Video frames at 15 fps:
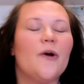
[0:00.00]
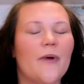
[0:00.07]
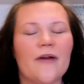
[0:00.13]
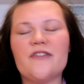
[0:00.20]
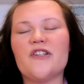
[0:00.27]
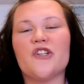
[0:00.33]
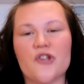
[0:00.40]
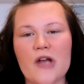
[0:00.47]
we
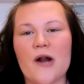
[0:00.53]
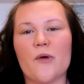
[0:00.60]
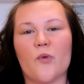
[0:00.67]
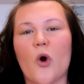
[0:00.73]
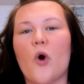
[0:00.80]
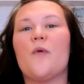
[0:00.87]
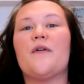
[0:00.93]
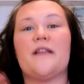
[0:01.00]
have to just try to
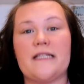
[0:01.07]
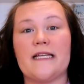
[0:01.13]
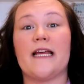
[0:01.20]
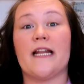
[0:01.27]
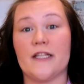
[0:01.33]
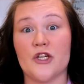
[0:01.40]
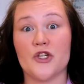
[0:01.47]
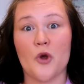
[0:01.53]
roll with it to
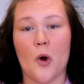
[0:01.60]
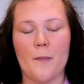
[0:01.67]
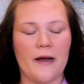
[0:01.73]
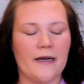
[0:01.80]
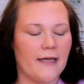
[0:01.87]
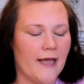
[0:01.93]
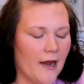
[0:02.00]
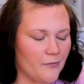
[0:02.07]
get it to show up
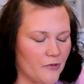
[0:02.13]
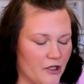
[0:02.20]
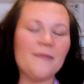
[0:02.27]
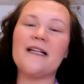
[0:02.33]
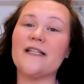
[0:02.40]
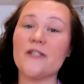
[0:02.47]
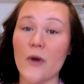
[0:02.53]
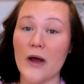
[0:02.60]
on camera.
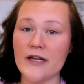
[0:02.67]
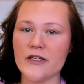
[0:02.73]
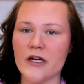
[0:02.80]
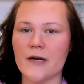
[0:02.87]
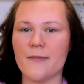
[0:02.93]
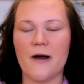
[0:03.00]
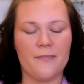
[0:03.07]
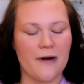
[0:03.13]
But let's go ahead and
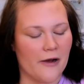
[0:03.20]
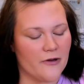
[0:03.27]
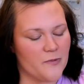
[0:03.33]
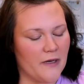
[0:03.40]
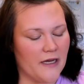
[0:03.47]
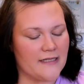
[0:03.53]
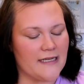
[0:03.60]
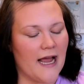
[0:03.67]
talk about brows
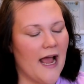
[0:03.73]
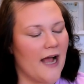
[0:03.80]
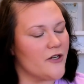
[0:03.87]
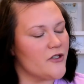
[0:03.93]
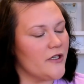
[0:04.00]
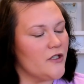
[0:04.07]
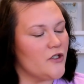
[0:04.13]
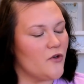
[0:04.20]
because I
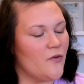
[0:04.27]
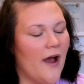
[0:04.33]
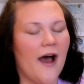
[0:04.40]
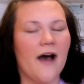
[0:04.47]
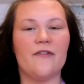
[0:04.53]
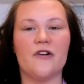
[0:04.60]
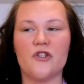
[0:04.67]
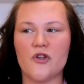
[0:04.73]
actually do
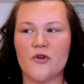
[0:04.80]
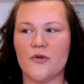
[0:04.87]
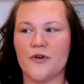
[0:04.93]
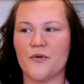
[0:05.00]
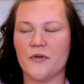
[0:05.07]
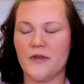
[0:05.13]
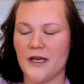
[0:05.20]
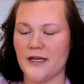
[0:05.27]
have two
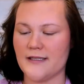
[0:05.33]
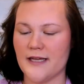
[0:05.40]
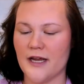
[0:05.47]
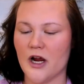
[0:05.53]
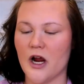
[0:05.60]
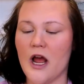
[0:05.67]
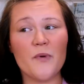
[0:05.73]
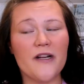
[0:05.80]
new things
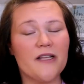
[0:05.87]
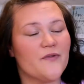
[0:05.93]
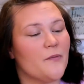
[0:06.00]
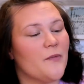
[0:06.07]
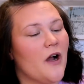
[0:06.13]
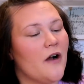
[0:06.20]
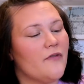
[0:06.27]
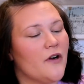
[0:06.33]
here. This one is
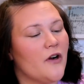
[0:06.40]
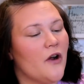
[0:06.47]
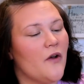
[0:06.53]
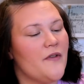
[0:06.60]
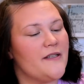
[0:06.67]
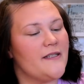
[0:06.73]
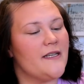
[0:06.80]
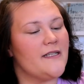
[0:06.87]
from CoverGirl.
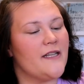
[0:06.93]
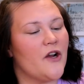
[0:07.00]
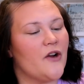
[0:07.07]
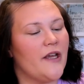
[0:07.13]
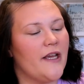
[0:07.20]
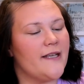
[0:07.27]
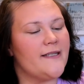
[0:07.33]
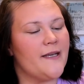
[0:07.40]
This is their
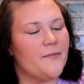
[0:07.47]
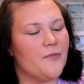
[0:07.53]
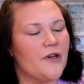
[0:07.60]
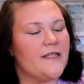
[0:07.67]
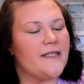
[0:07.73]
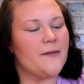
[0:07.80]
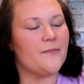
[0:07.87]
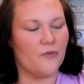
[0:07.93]
Easy
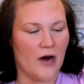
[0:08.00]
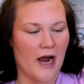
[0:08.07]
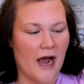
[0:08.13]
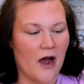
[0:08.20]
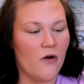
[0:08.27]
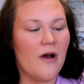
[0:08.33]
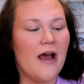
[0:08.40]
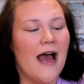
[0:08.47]
Breezy
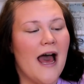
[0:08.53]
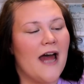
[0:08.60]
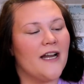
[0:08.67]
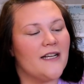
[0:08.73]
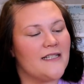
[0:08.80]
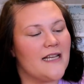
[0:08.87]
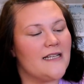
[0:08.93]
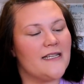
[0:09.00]
Brow and
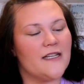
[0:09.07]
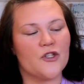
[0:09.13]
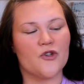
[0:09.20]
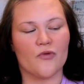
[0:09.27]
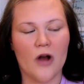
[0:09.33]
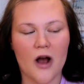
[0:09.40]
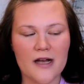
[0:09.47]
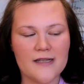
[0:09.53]
it says it
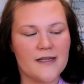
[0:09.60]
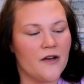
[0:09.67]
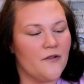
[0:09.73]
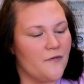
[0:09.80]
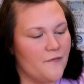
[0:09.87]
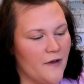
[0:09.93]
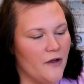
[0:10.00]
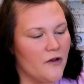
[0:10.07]
draws
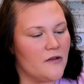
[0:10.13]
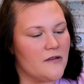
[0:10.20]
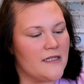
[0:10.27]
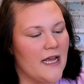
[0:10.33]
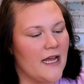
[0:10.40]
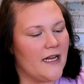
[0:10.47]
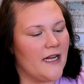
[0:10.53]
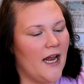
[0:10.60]
and fills
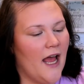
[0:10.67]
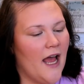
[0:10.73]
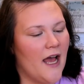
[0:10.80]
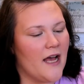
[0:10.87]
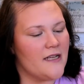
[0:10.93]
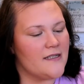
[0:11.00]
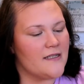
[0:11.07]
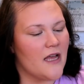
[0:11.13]
and and it
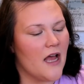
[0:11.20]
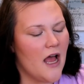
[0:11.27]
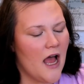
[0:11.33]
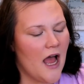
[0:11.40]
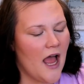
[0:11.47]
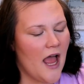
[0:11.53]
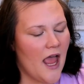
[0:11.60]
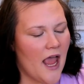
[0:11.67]
has
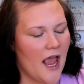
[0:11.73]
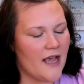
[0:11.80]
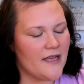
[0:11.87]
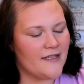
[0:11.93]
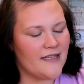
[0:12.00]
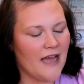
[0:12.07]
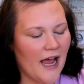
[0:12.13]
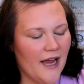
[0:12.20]
a
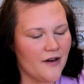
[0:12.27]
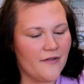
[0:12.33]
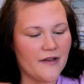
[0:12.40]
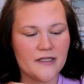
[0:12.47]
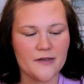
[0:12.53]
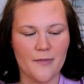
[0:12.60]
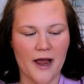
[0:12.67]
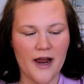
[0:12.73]
side of
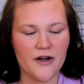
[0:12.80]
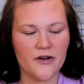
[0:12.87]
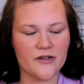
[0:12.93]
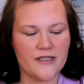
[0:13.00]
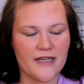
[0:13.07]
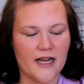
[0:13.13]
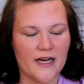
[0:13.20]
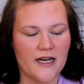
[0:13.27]
it, to my
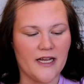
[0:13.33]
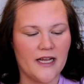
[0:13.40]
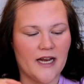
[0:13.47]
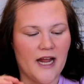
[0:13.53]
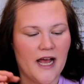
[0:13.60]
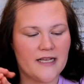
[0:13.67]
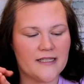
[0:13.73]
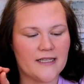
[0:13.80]
understanding, it
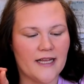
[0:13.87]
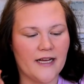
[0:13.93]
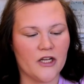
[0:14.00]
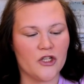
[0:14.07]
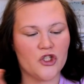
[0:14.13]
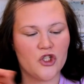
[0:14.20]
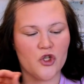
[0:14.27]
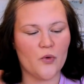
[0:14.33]
has like
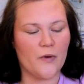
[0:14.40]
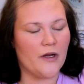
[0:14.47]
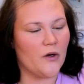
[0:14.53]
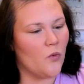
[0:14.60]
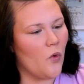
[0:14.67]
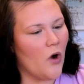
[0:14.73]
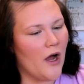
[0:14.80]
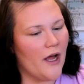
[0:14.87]
a two
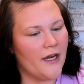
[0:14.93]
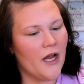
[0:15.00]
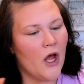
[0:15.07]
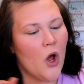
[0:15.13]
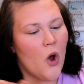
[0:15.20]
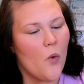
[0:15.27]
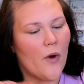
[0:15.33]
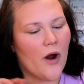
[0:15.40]
in one
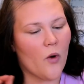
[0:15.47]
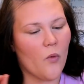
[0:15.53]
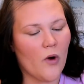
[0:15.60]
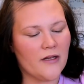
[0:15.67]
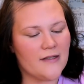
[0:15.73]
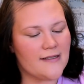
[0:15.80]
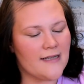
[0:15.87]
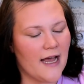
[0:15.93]
where
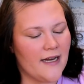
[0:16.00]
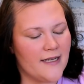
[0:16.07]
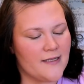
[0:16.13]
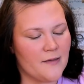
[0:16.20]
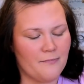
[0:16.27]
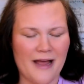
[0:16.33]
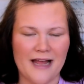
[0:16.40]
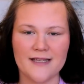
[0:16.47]
one side is
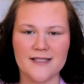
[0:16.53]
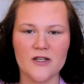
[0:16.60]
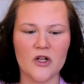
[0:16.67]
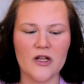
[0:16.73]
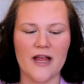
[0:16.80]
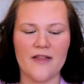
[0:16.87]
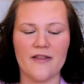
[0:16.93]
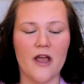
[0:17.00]
a
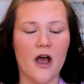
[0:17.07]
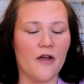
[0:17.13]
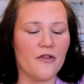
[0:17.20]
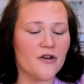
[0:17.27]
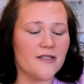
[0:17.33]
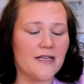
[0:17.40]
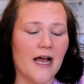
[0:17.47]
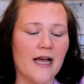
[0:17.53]
pencil and the
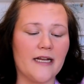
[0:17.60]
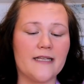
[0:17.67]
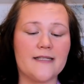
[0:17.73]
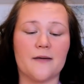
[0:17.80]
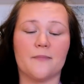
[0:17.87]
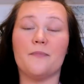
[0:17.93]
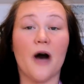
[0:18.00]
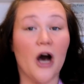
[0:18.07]
other side is
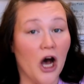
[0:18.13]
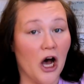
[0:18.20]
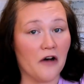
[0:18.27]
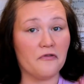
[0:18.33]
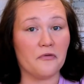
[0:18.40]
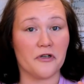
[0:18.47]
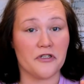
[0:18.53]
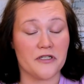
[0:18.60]
a
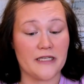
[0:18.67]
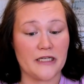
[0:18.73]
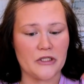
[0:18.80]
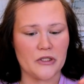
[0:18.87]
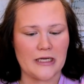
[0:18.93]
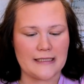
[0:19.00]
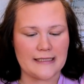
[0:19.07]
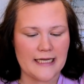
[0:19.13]
puff, which is
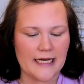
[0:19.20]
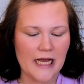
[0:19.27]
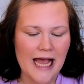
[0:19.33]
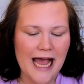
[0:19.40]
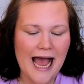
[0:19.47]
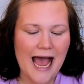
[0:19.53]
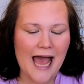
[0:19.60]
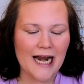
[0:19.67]
interesting.
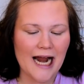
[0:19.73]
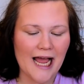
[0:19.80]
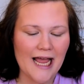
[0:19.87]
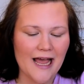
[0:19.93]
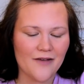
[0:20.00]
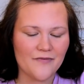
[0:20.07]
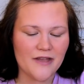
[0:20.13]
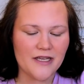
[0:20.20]
And I
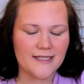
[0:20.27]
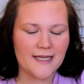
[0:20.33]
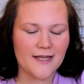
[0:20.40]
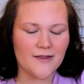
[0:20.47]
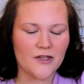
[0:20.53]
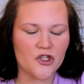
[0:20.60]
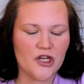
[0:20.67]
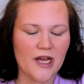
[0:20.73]
have this
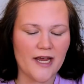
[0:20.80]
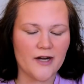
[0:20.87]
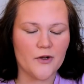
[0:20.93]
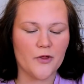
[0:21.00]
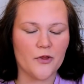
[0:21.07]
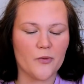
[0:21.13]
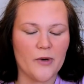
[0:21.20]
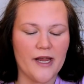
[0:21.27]
in the shade
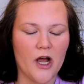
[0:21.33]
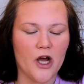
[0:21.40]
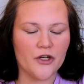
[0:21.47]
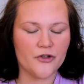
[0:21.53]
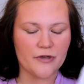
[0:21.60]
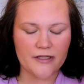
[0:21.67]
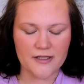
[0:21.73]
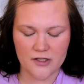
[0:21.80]

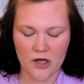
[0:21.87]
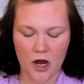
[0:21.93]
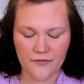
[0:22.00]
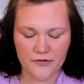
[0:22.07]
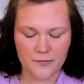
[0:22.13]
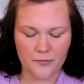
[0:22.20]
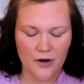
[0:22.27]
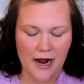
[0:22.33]
300
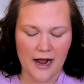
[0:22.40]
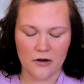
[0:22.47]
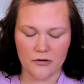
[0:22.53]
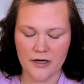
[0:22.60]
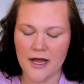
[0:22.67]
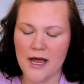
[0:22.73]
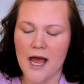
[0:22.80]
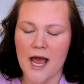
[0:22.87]
Soft Brown.